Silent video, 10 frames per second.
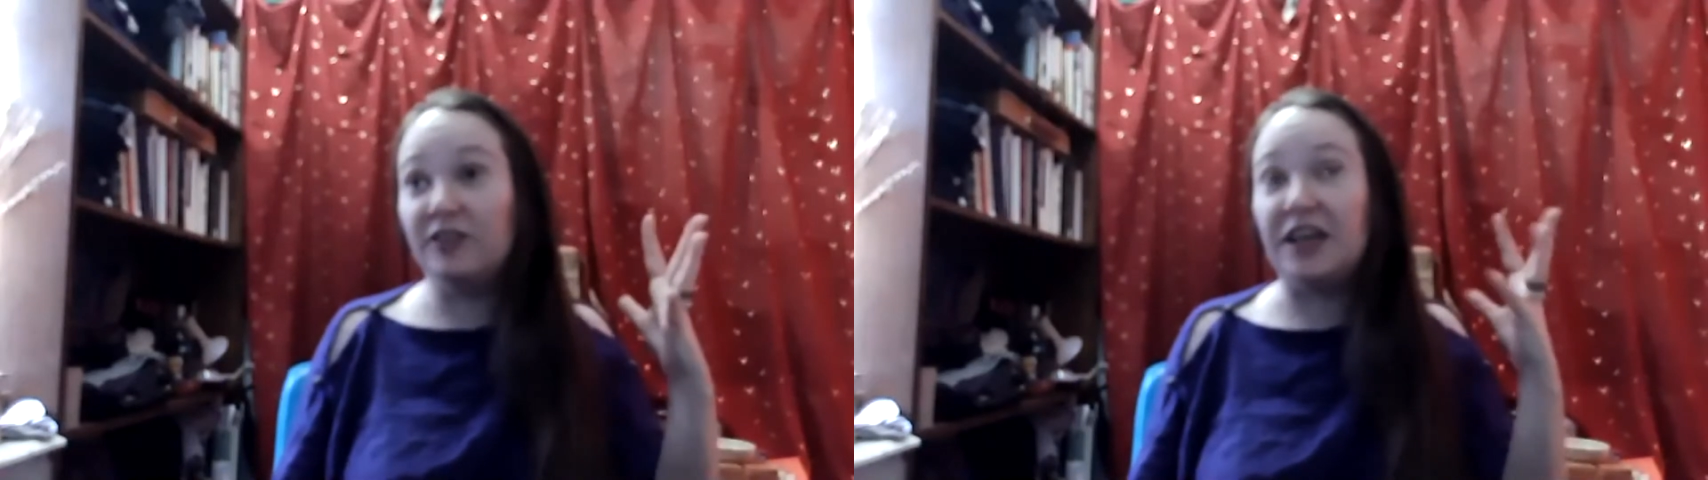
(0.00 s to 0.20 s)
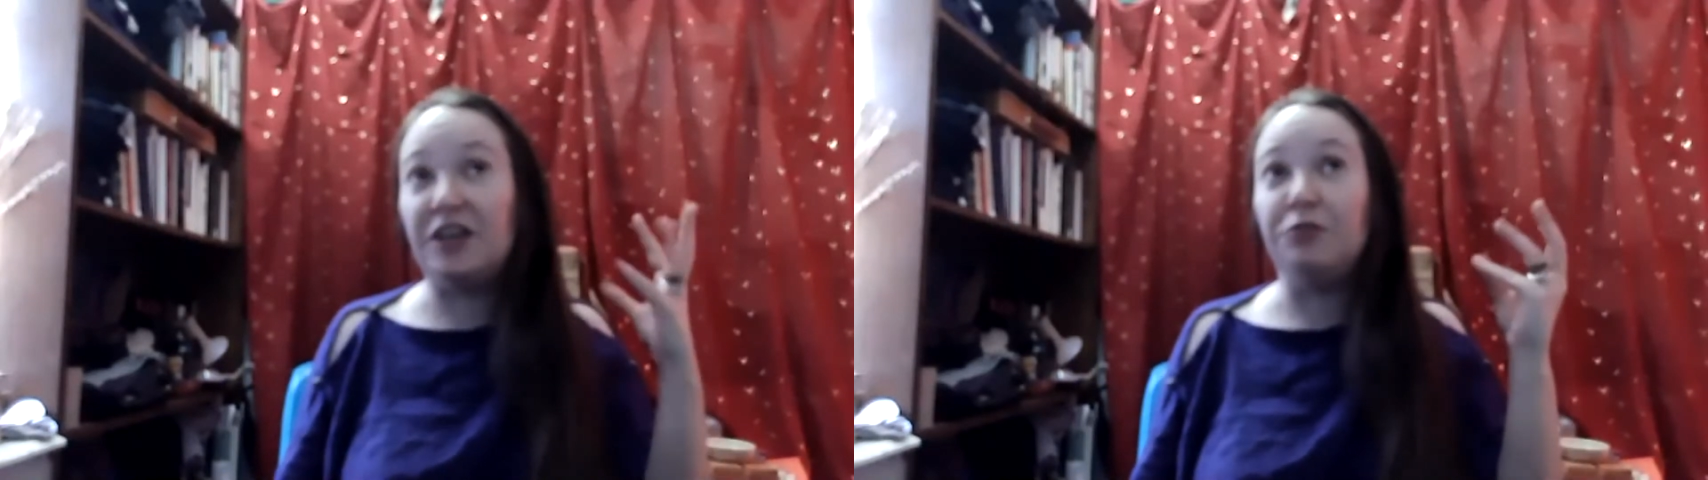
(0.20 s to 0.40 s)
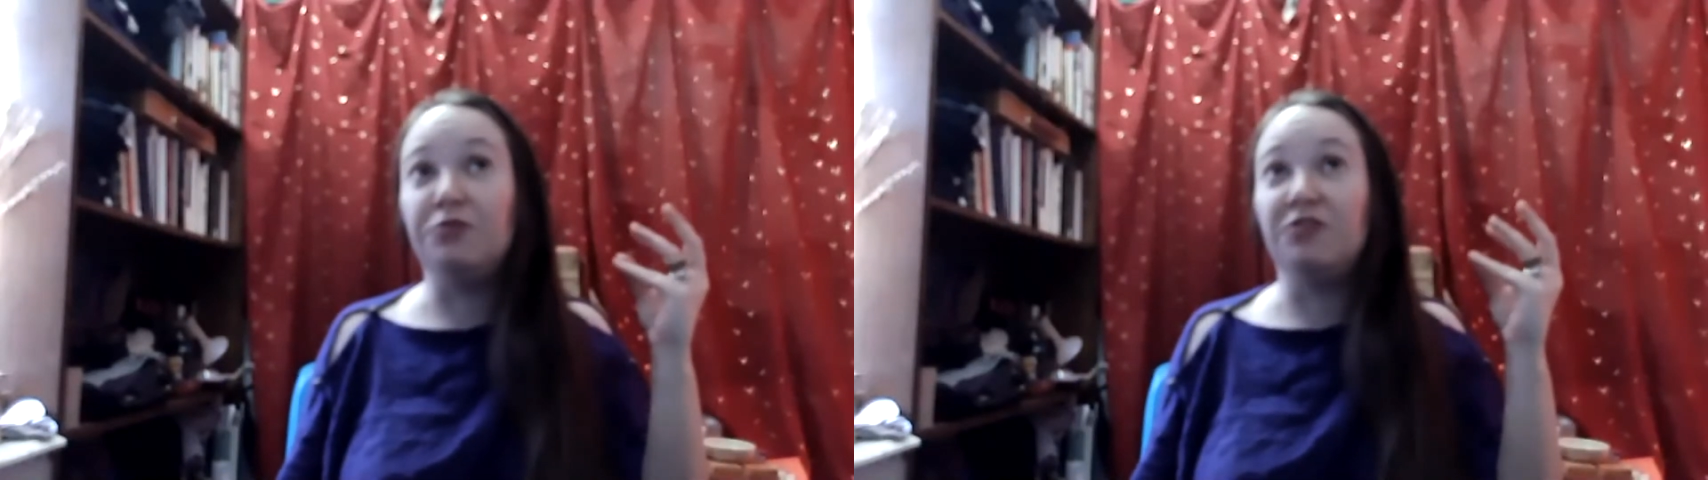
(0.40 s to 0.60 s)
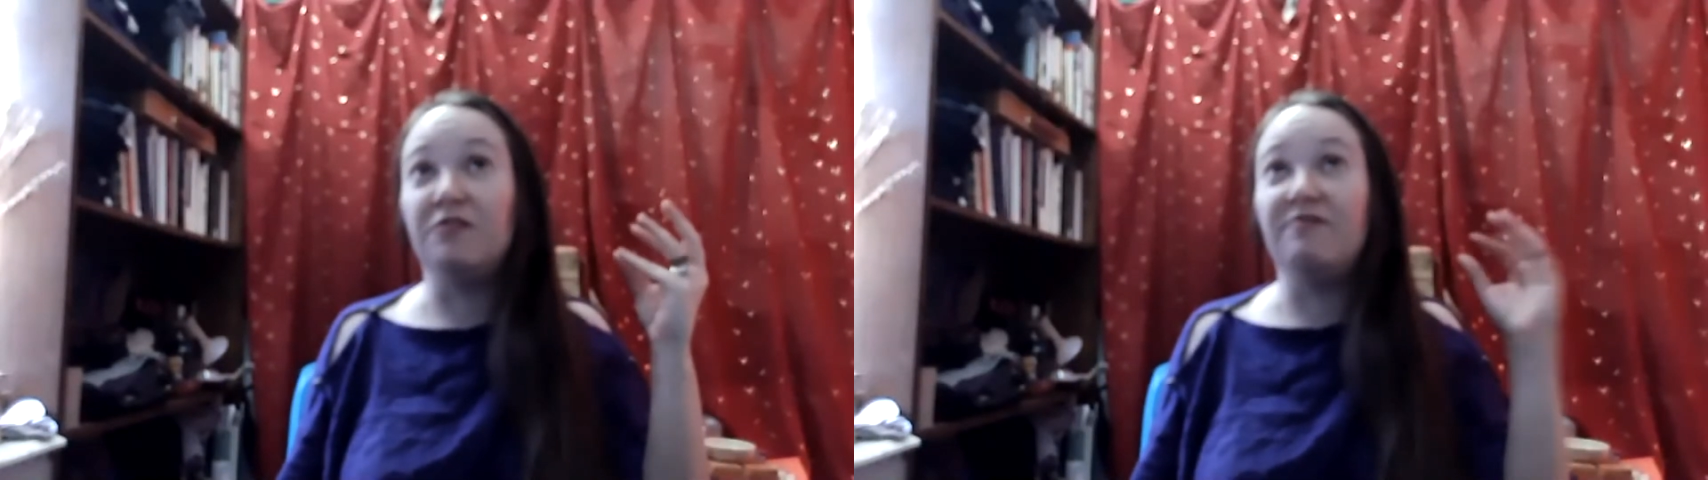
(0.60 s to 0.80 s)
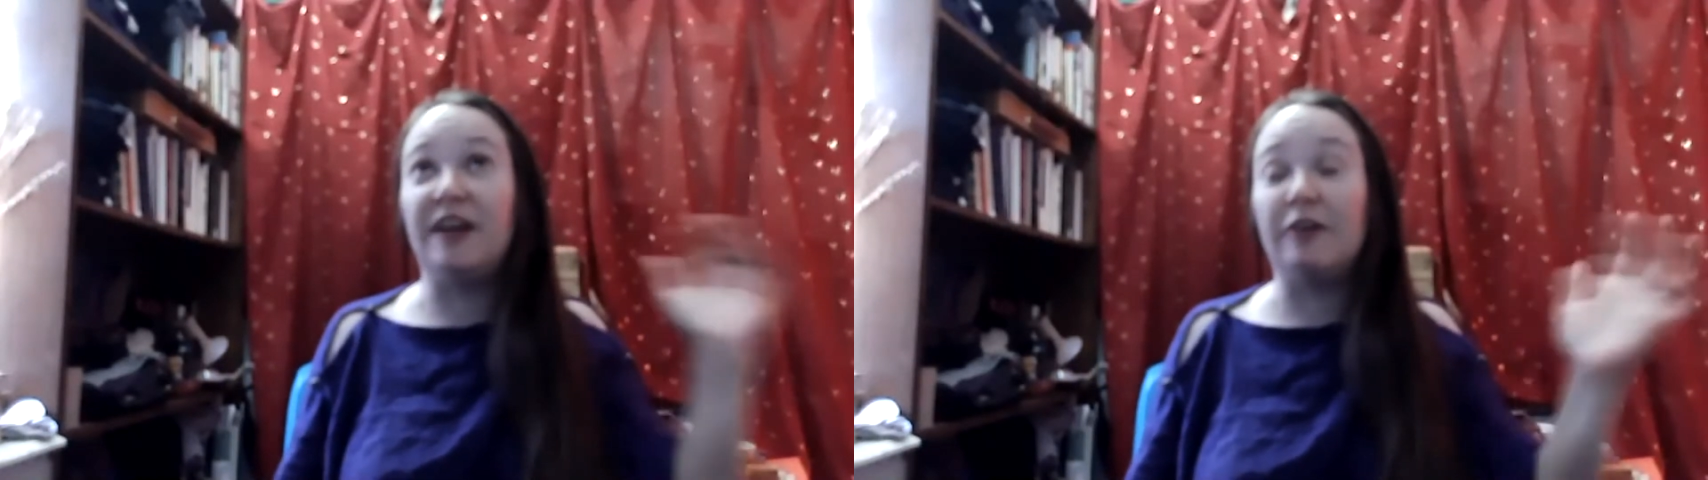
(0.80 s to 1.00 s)
They use a
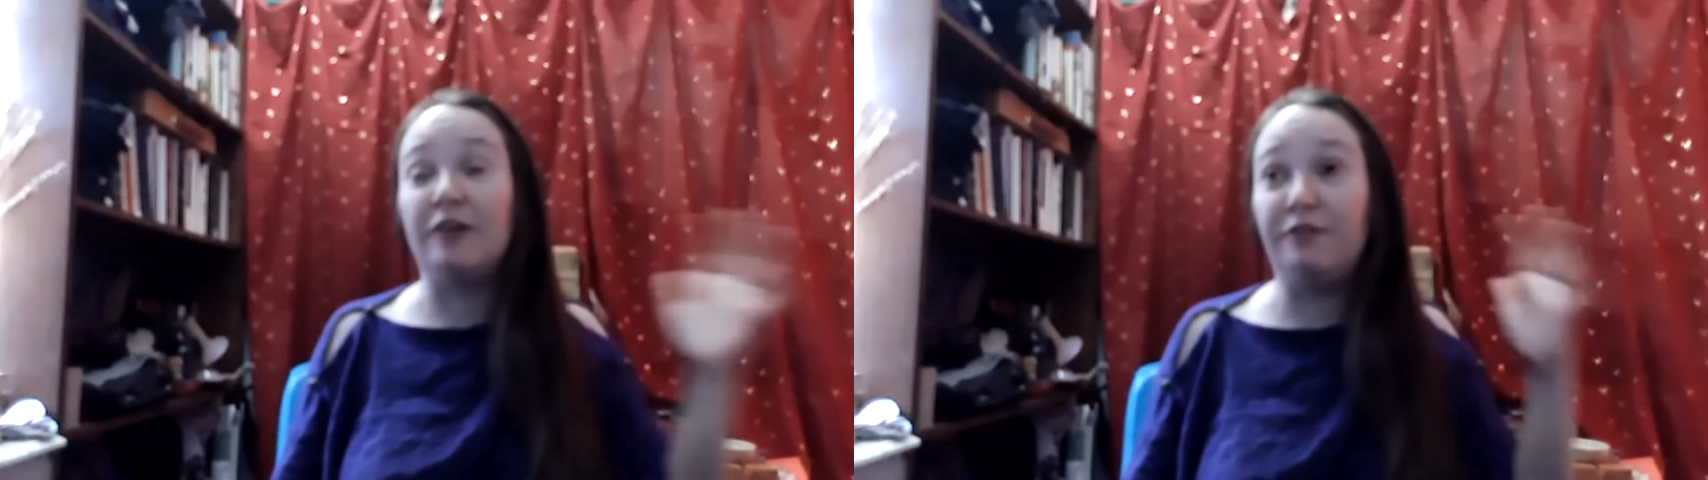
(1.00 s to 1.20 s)
very,